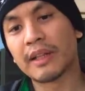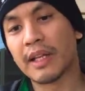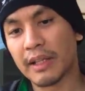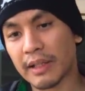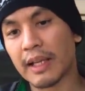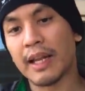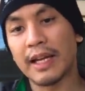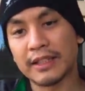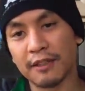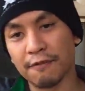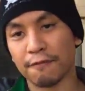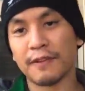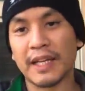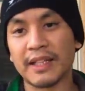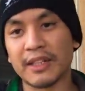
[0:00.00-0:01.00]
They like to
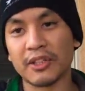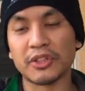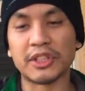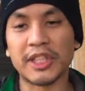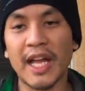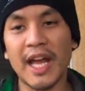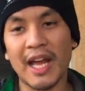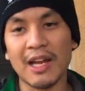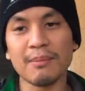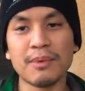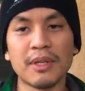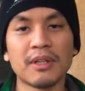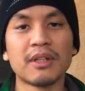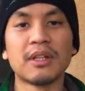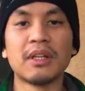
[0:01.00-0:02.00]
flick their jab
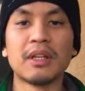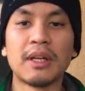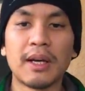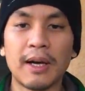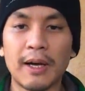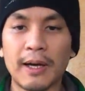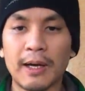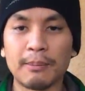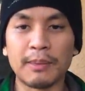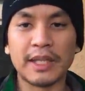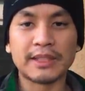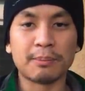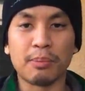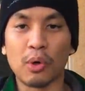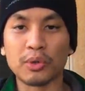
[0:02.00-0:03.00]

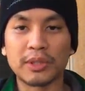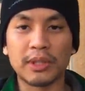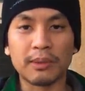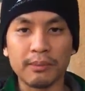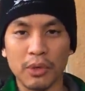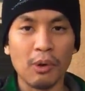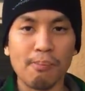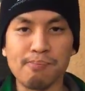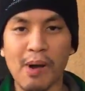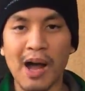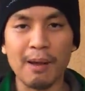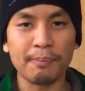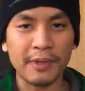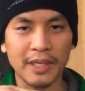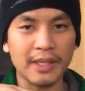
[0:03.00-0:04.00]
as opposed to, you know,
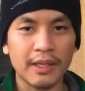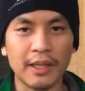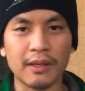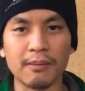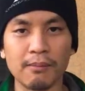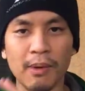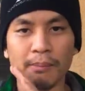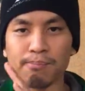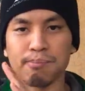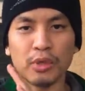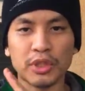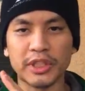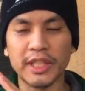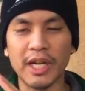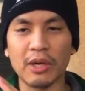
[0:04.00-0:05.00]
popping it and
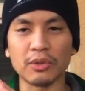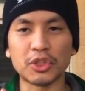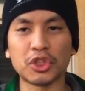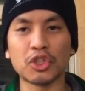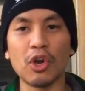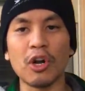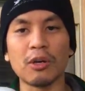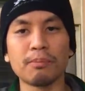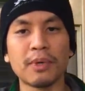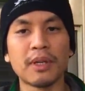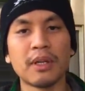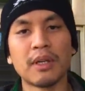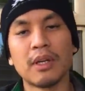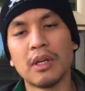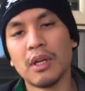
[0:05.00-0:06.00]
pushing it out sharp.
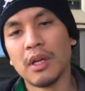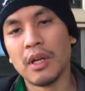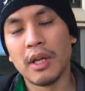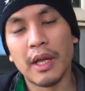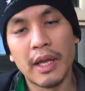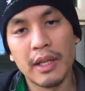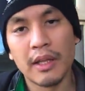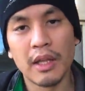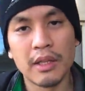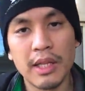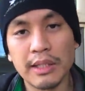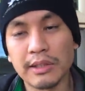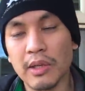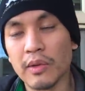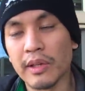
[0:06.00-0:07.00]
And
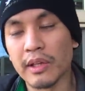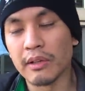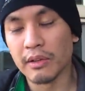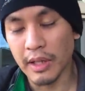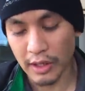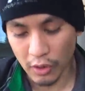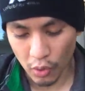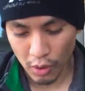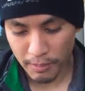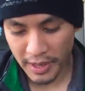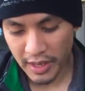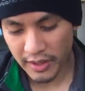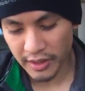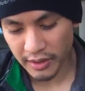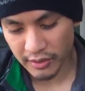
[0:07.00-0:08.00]
that's how they go
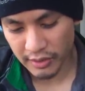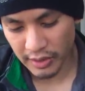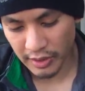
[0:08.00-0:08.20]
about it.